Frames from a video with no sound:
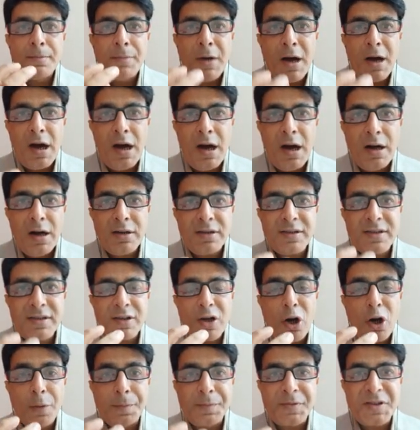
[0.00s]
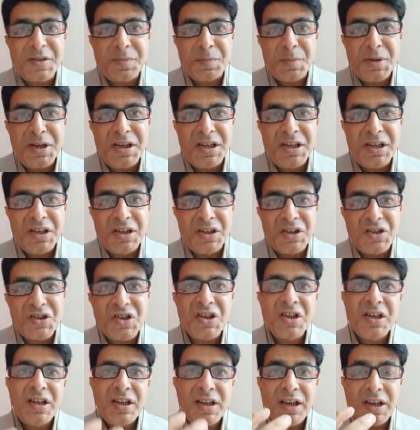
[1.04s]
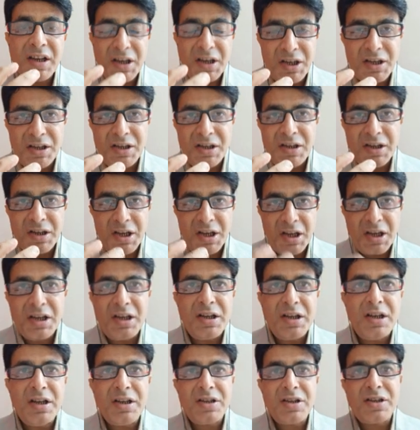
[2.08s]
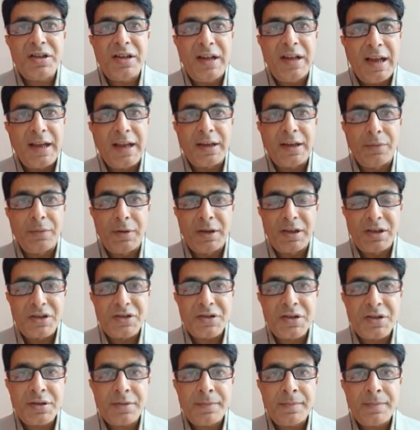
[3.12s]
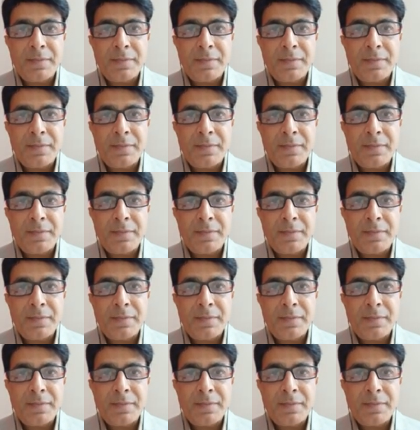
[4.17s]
parts of speech in English language.